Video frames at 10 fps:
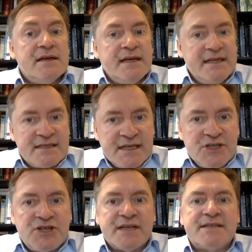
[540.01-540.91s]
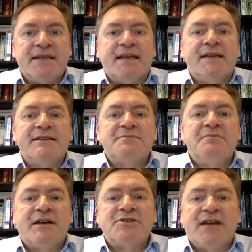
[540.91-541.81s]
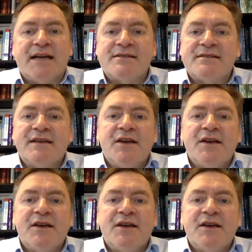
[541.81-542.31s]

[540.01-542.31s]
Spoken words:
It's interesting in as much as